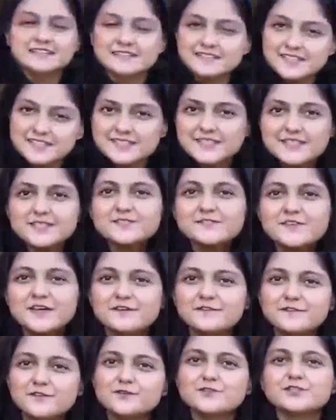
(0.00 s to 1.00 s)
This is
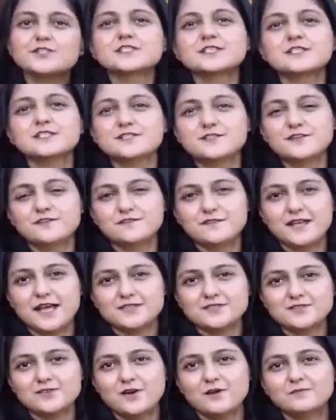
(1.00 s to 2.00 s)
where FutureSkills of
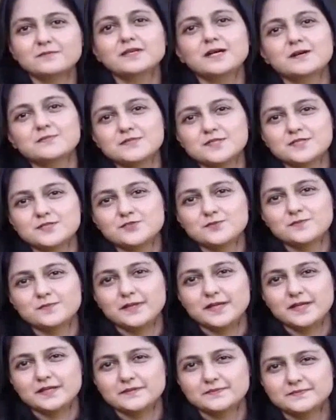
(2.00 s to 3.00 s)
NASSCOM comes into
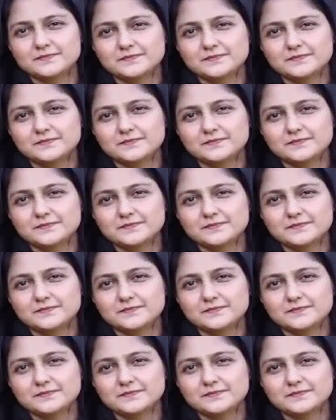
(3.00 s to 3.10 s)
play.